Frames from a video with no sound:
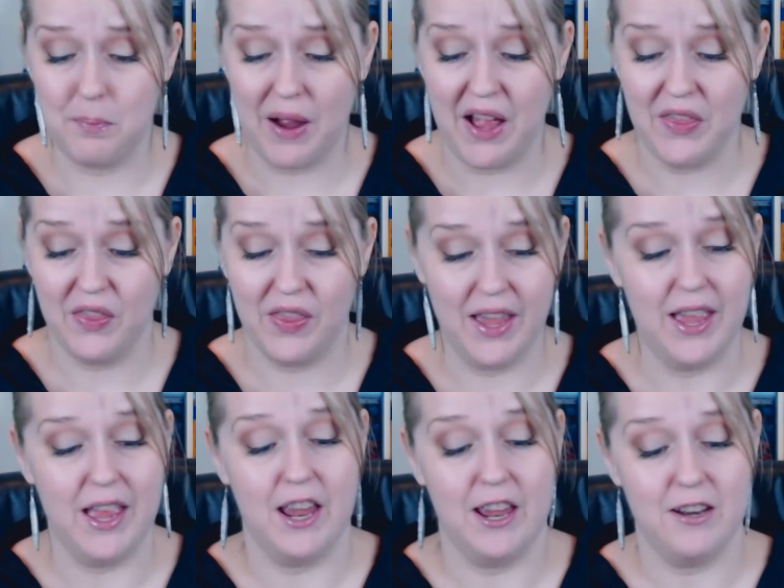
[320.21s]
but
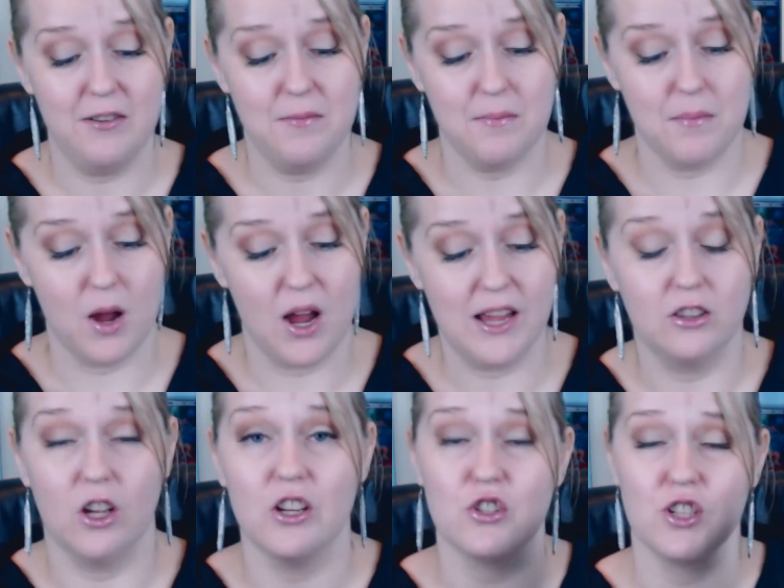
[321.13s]
then
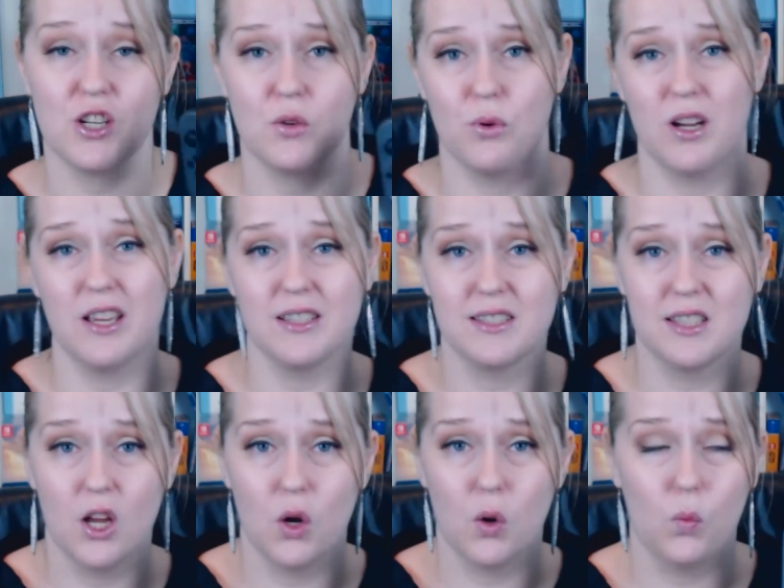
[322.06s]
my logic
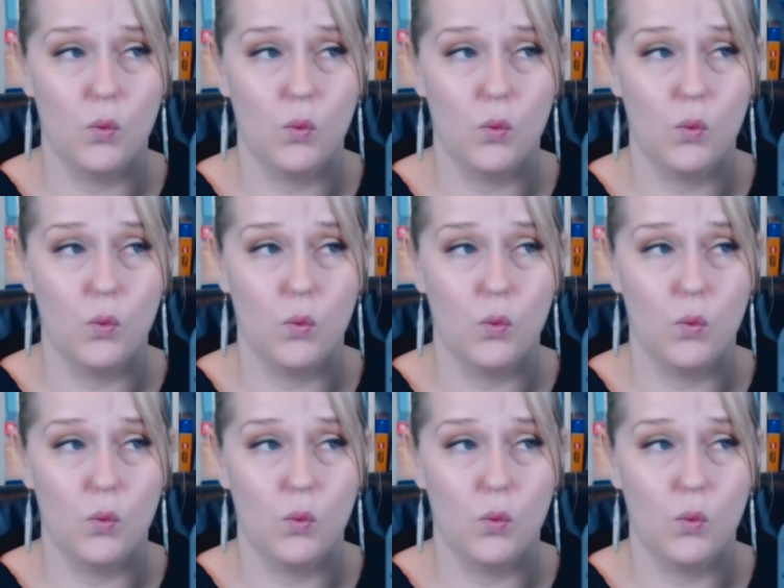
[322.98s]
was,